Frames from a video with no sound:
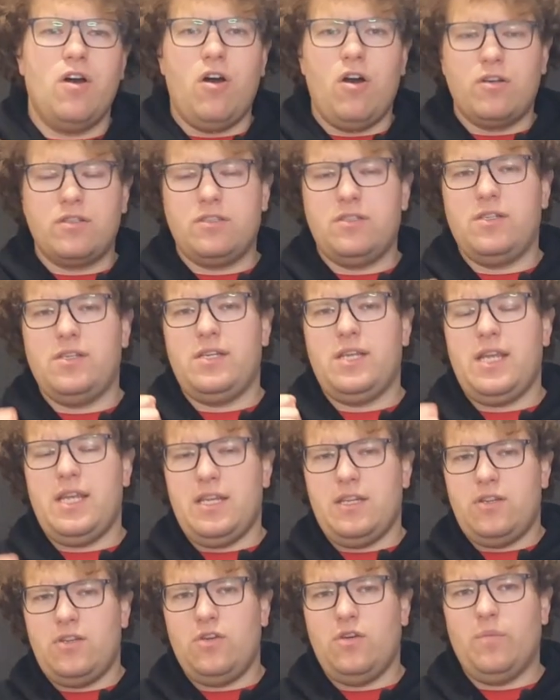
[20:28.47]
oxygen
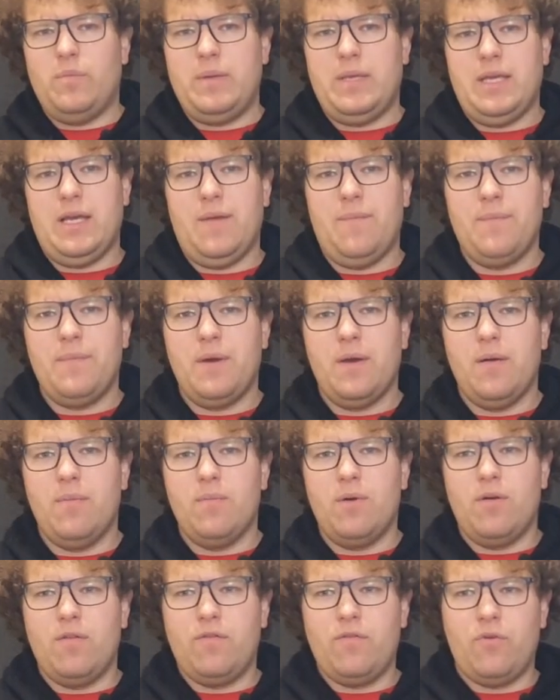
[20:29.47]
into your beer
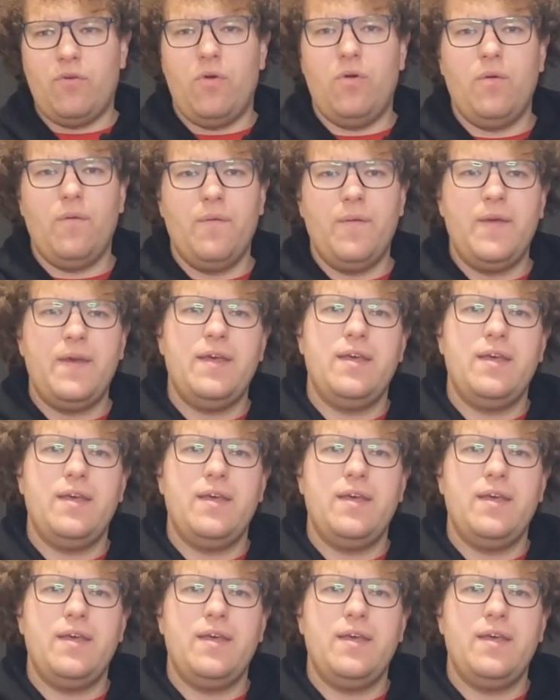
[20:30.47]
before